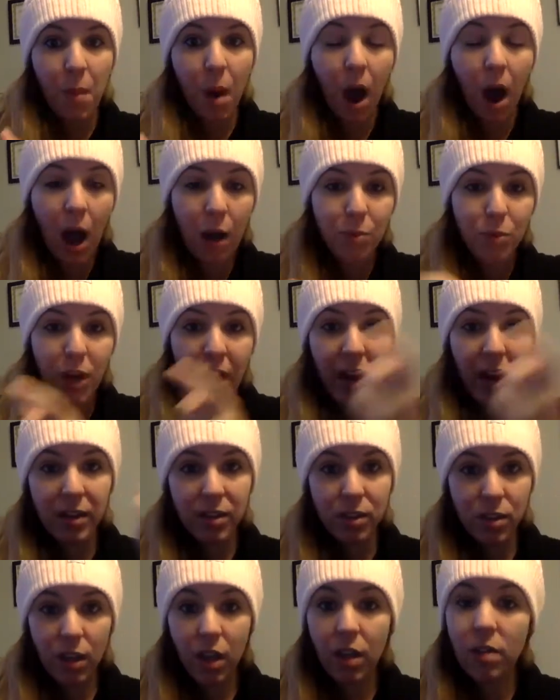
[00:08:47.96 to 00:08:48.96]

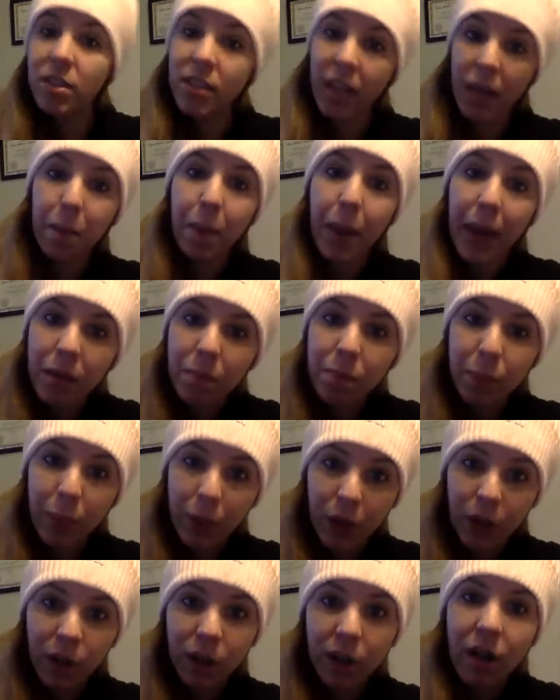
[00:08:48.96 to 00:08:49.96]
objects, say
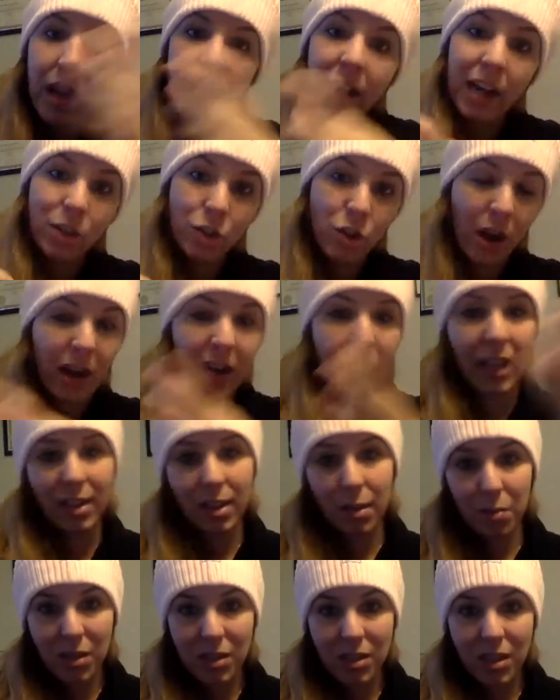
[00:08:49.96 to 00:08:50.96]
paper, and try to get
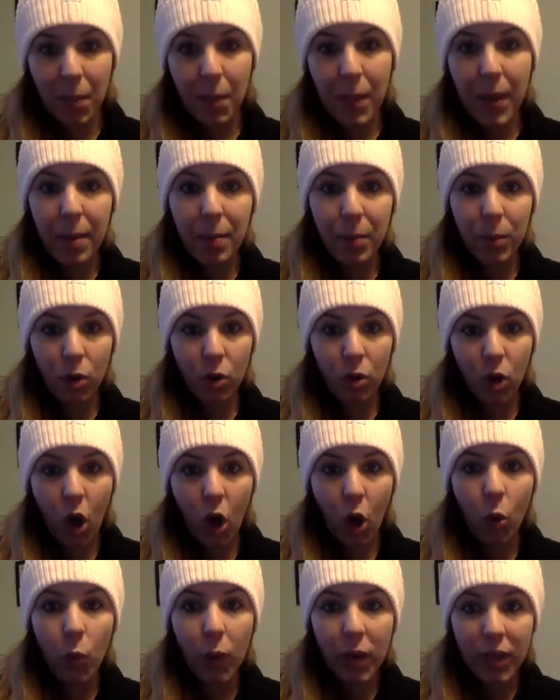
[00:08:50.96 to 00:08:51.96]
them to say paper
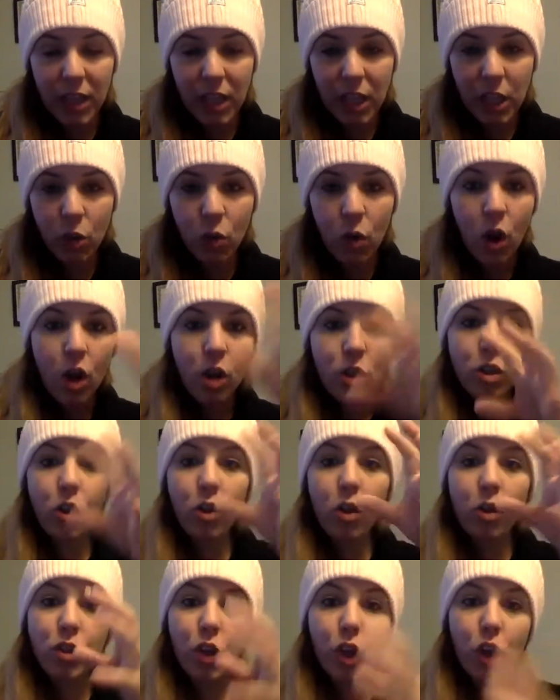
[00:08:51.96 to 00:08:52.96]
along with you. So
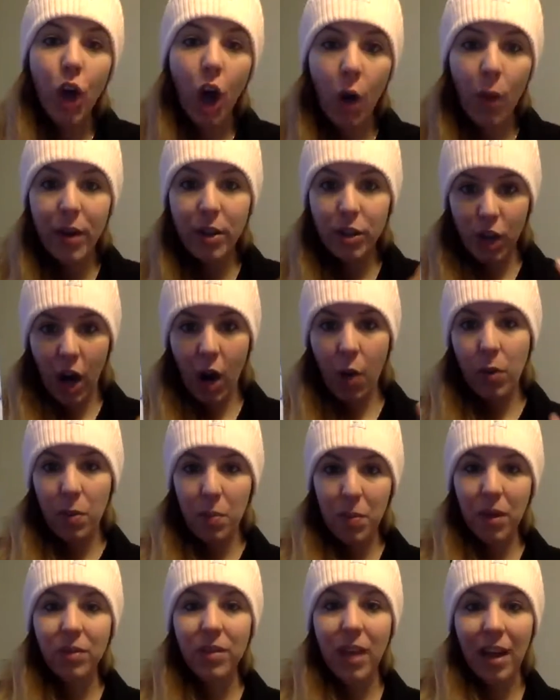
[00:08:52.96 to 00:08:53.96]
those echoics are how we
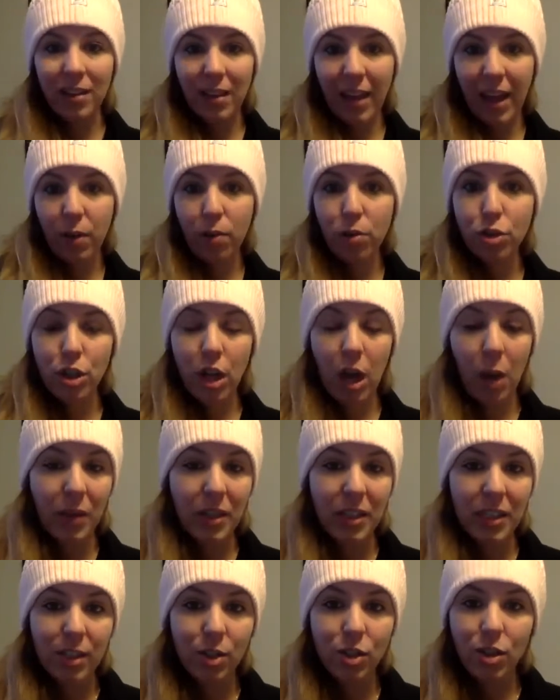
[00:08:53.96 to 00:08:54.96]
build that language and how we
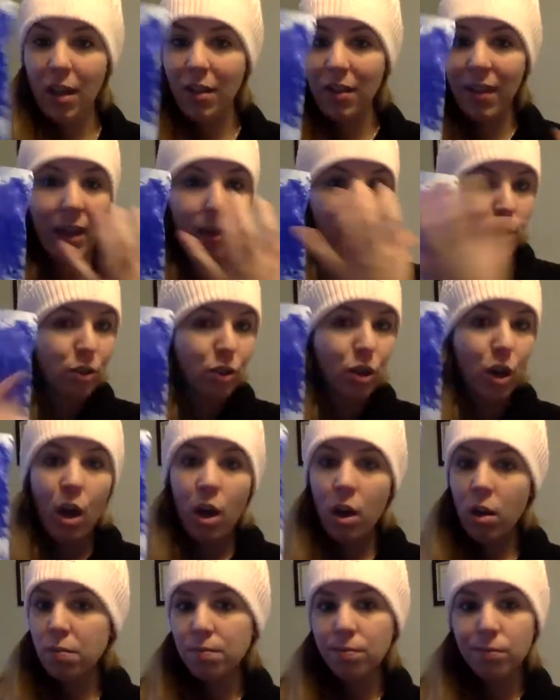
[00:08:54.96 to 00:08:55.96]
teach that language.
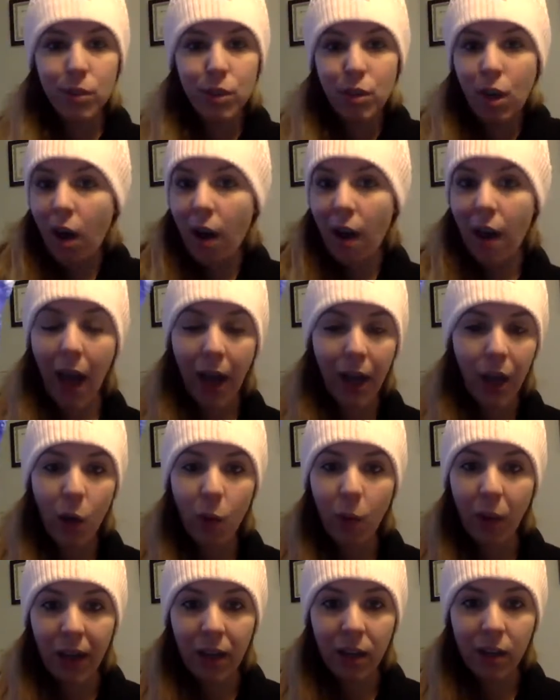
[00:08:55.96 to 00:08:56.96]
Start
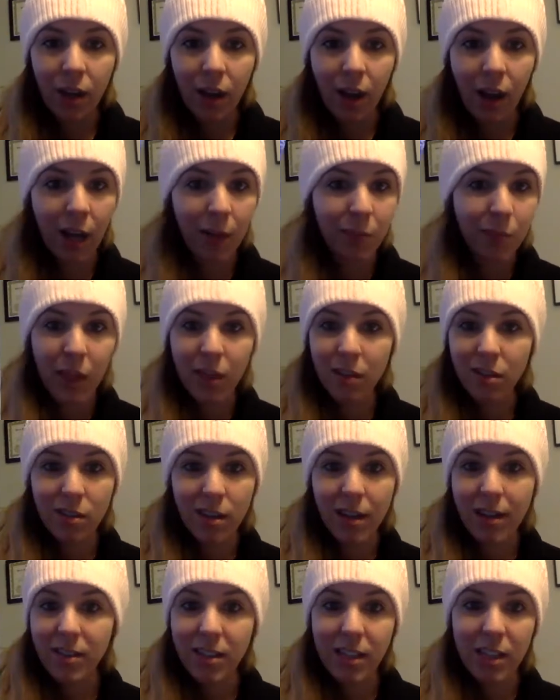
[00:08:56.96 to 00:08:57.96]
echoing
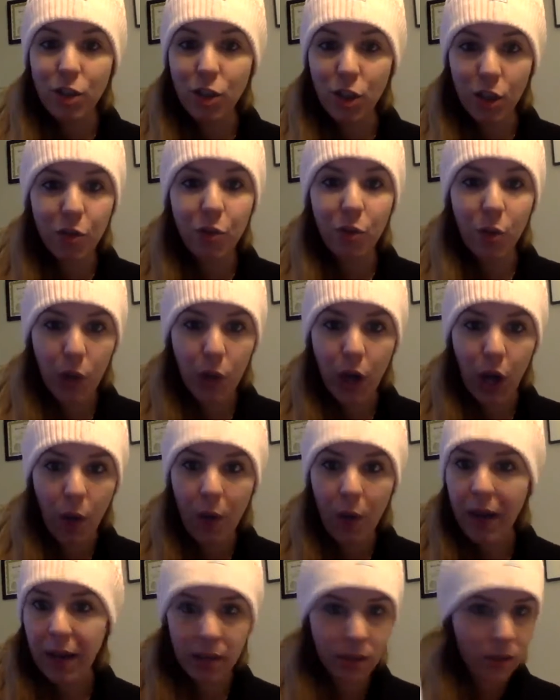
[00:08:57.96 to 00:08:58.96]
and teaching through
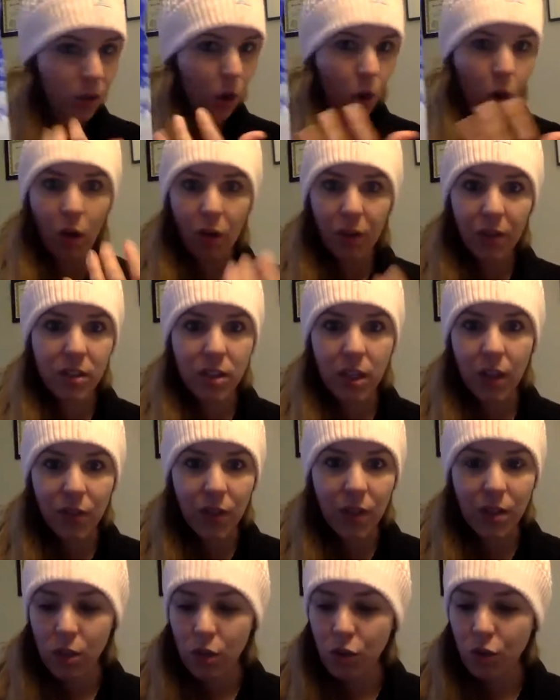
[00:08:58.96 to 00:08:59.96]
echoics all the stuff
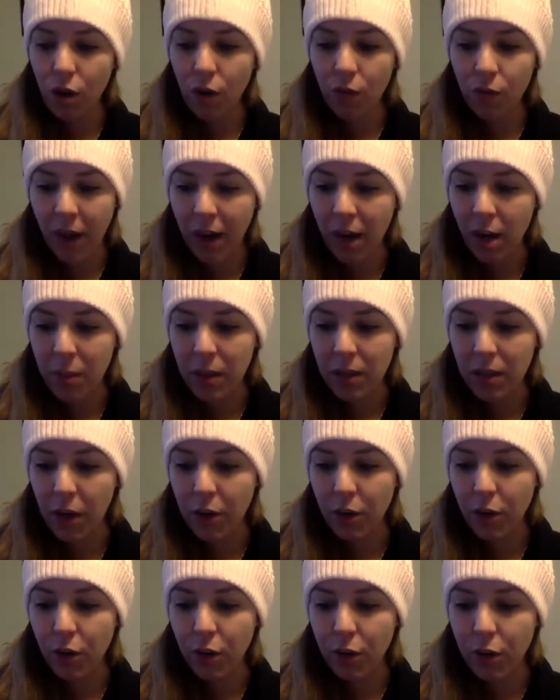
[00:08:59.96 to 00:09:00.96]
that's in your environment that
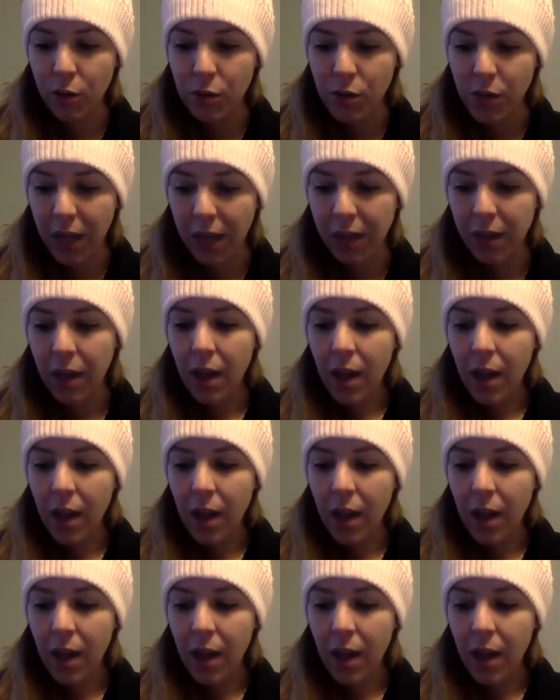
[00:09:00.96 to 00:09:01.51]
you're using.